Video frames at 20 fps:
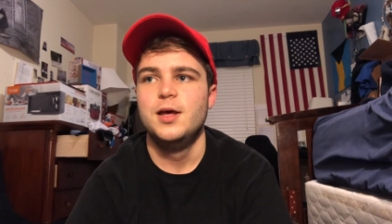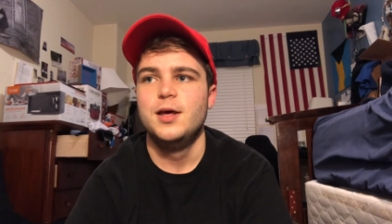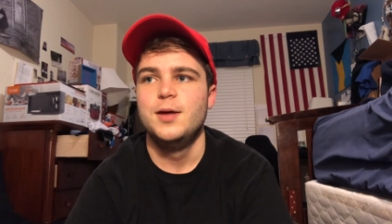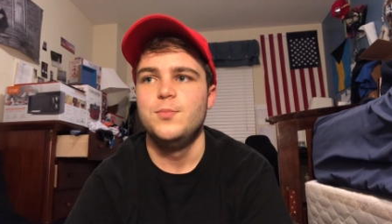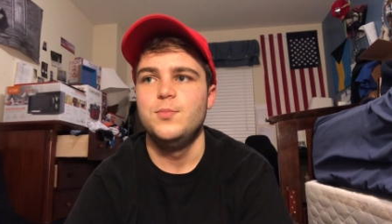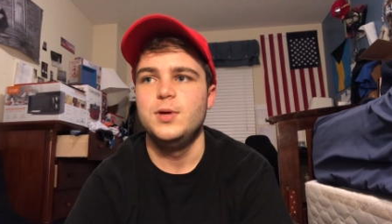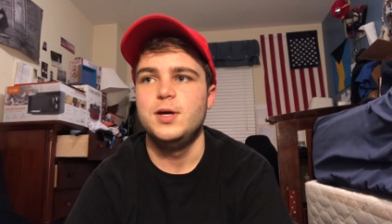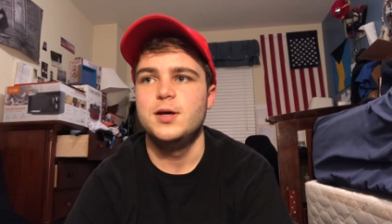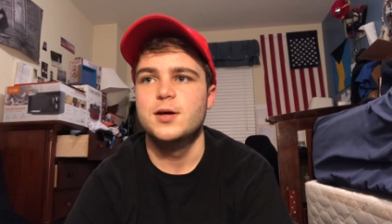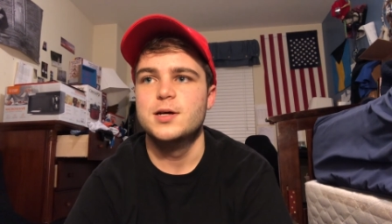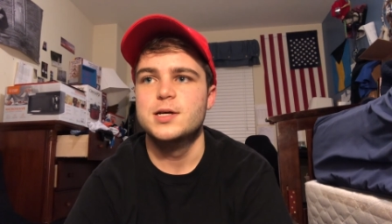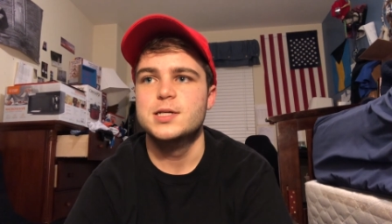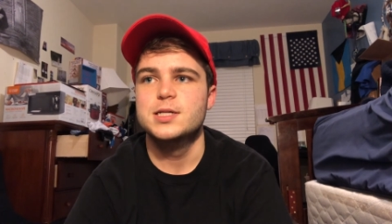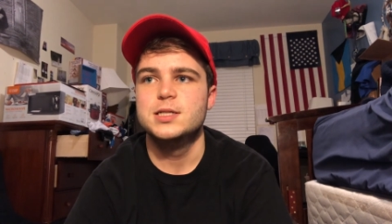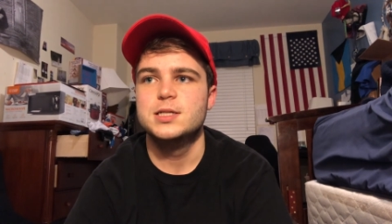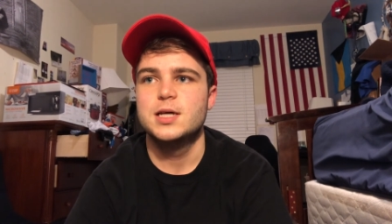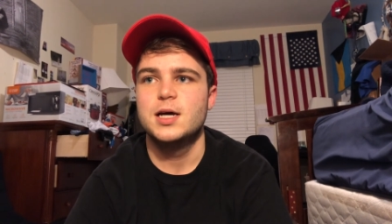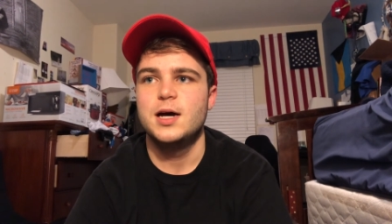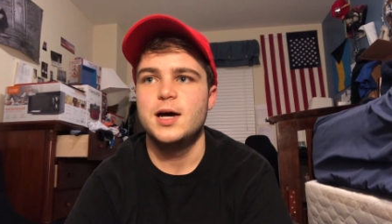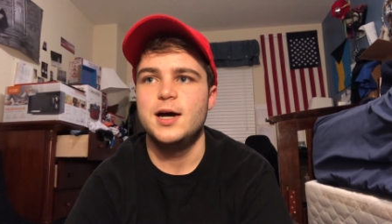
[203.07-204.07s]
because
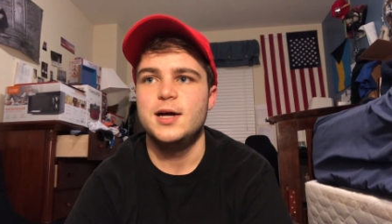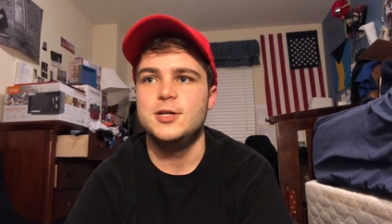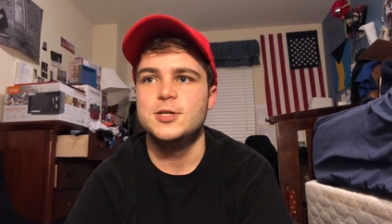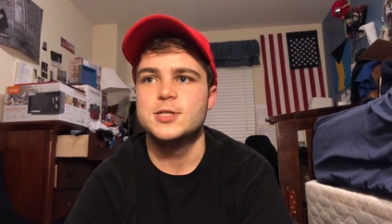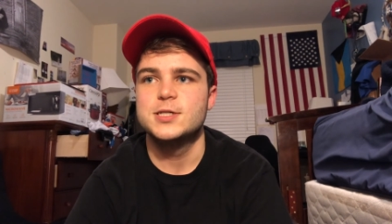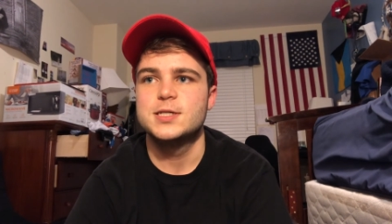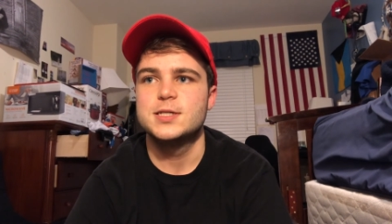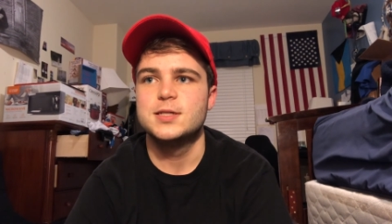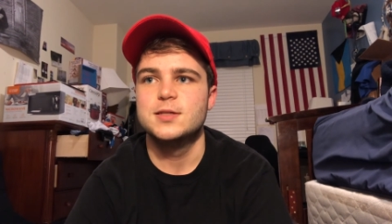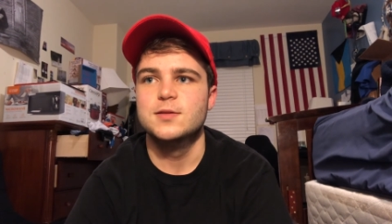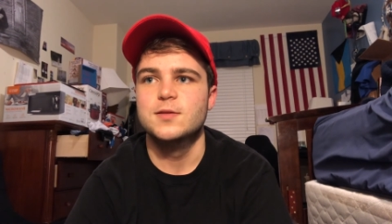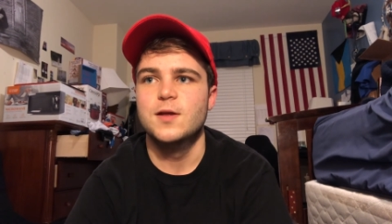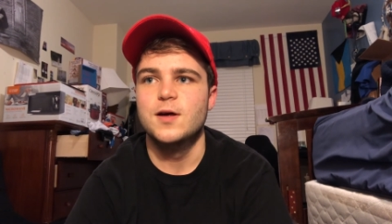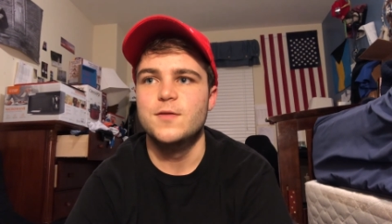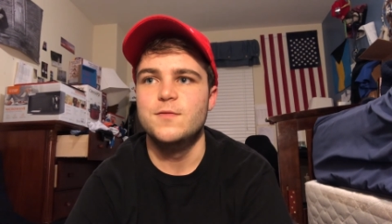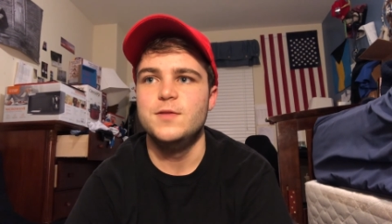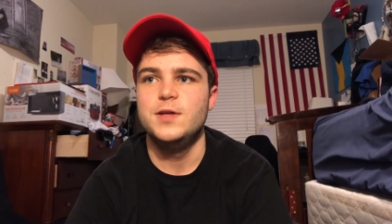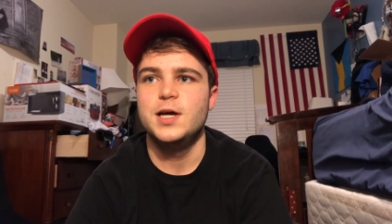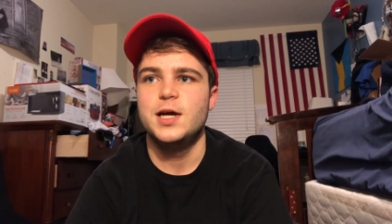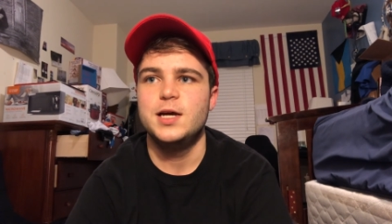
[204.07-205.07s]
I just love
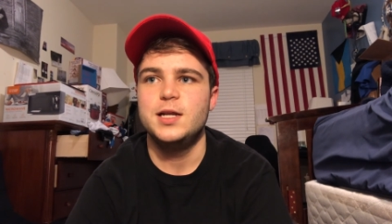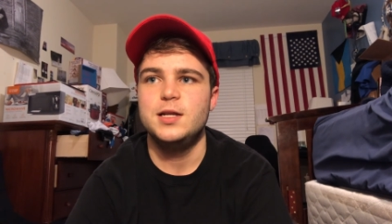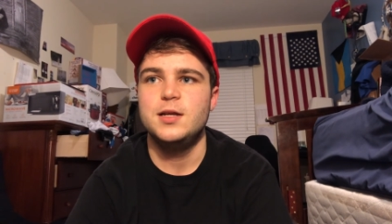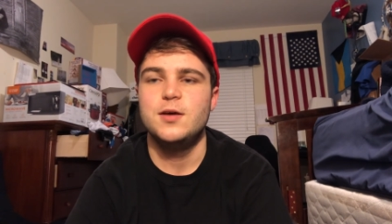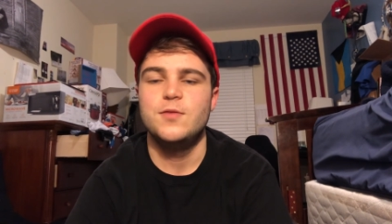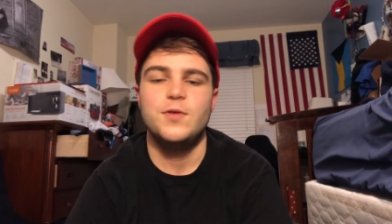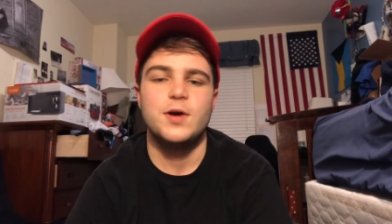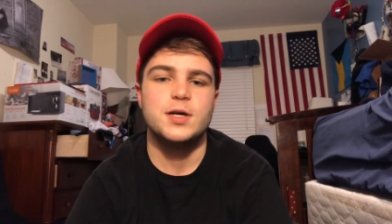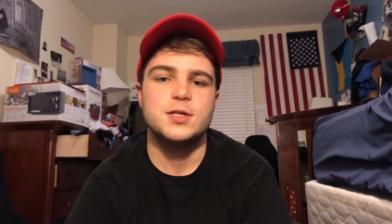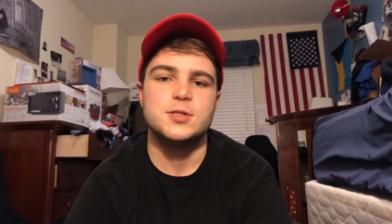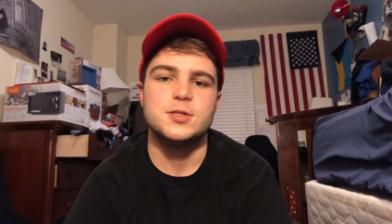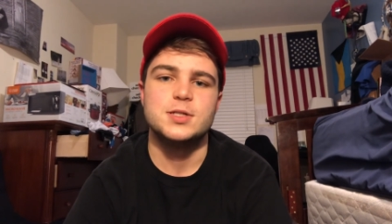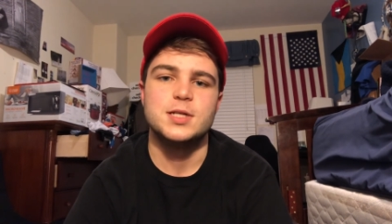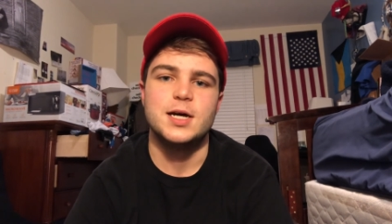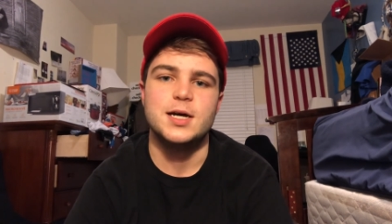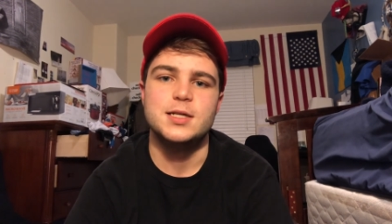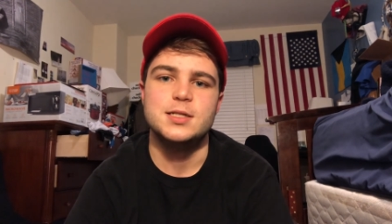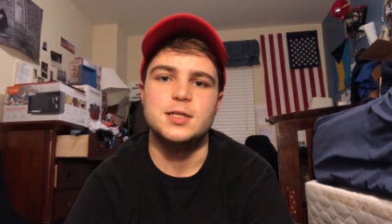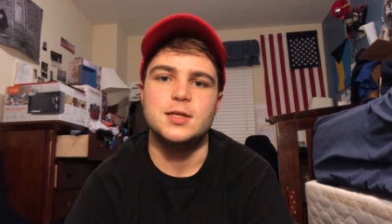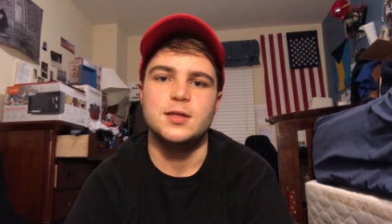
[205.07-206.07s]
the idea of
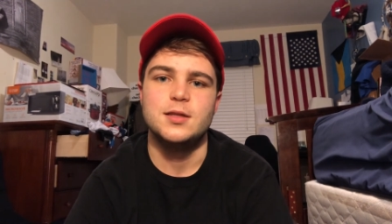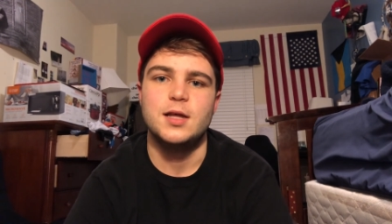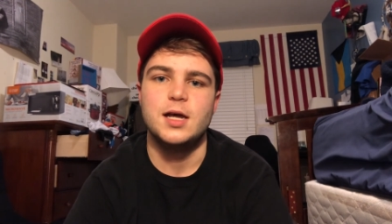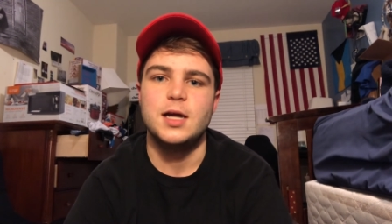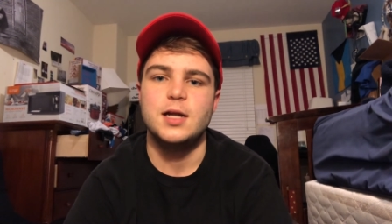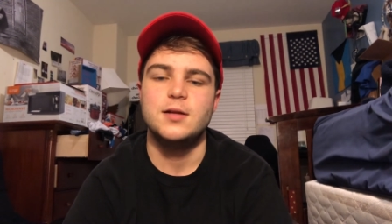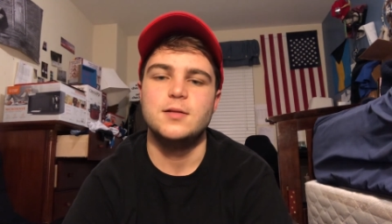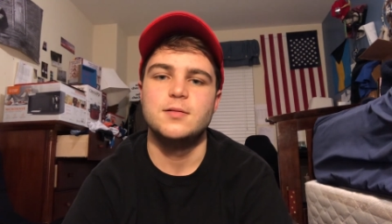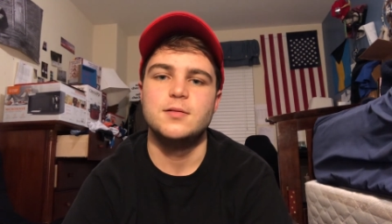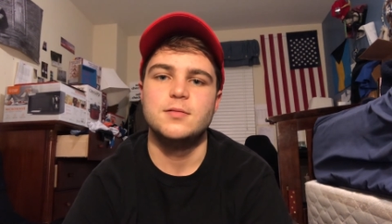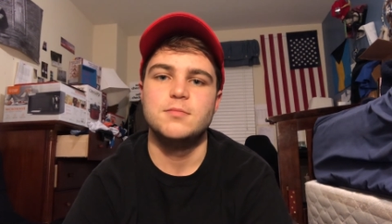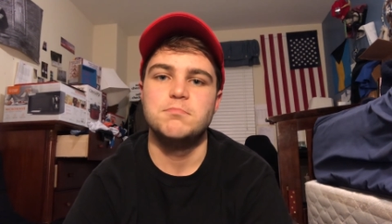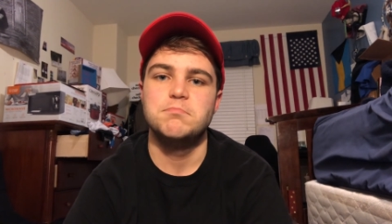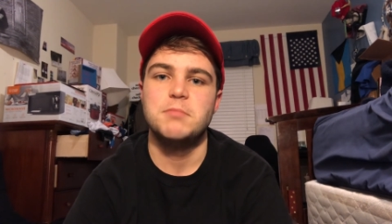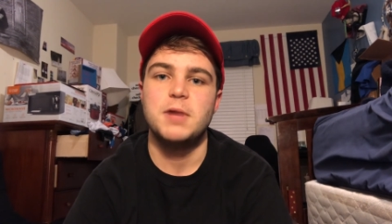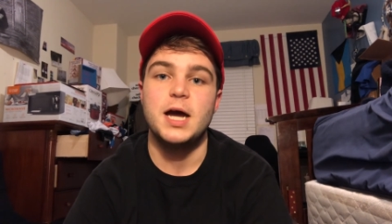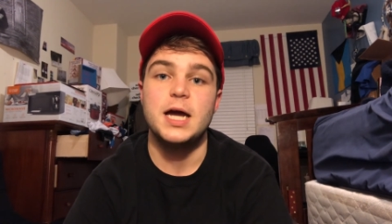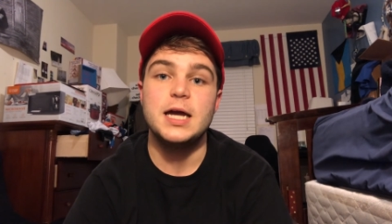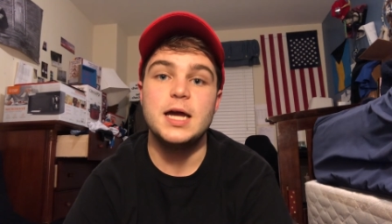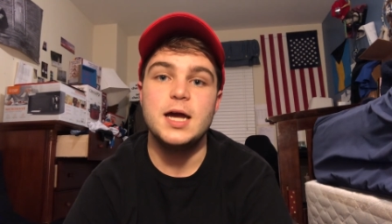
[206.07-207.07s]
exercising that
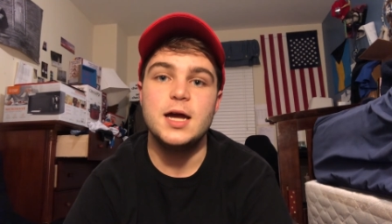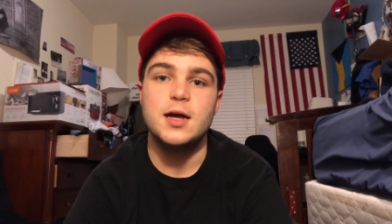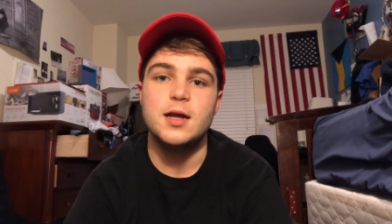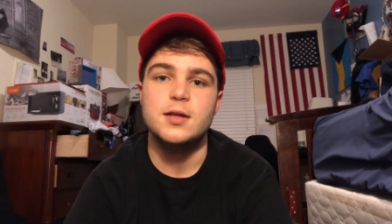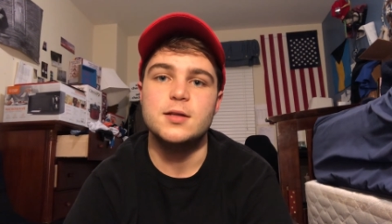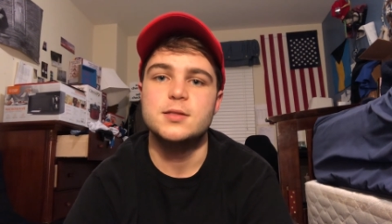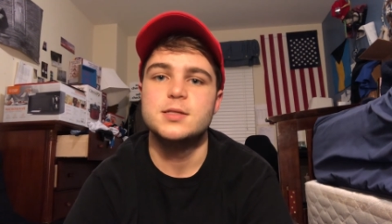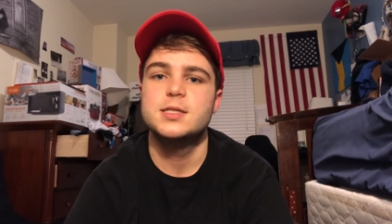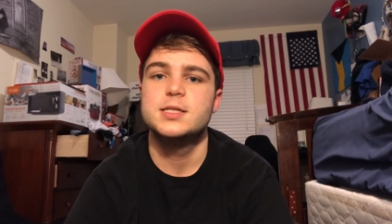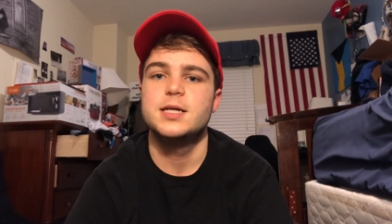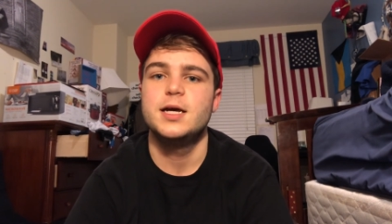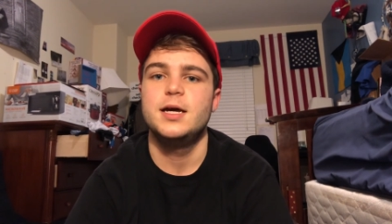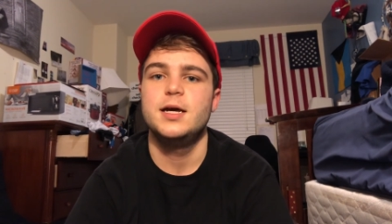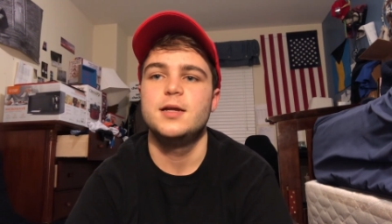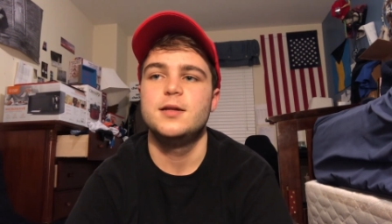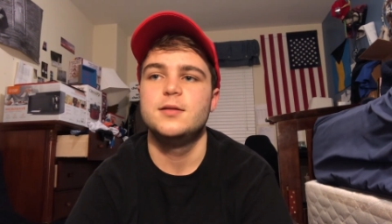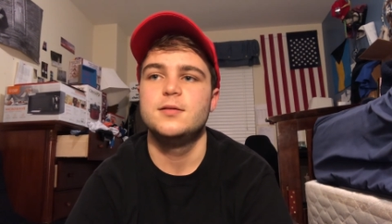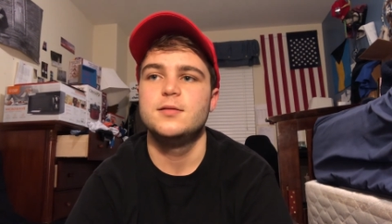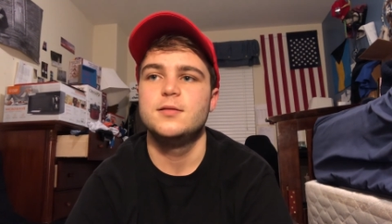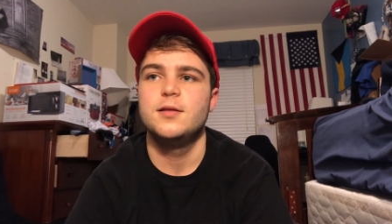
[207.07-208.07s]
I can say it,
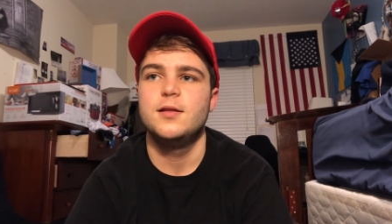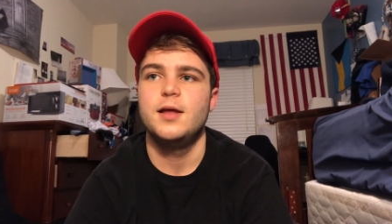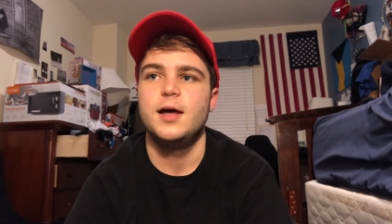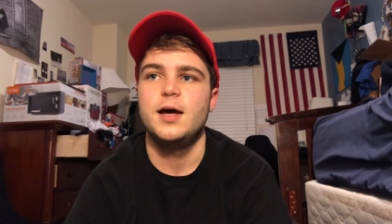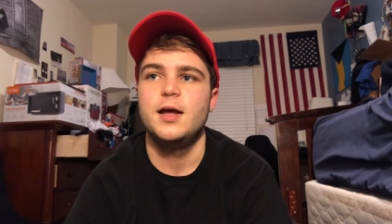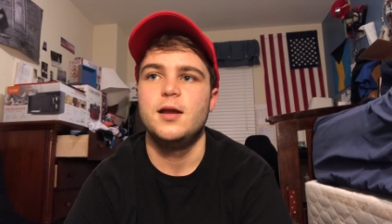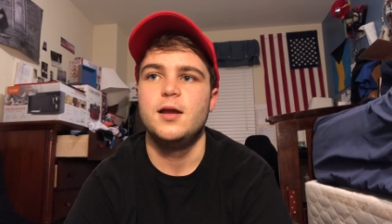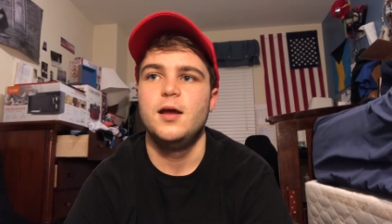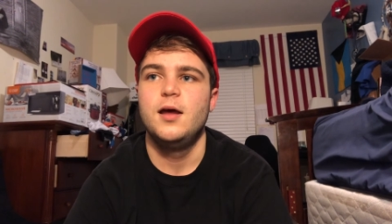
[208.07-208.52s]
that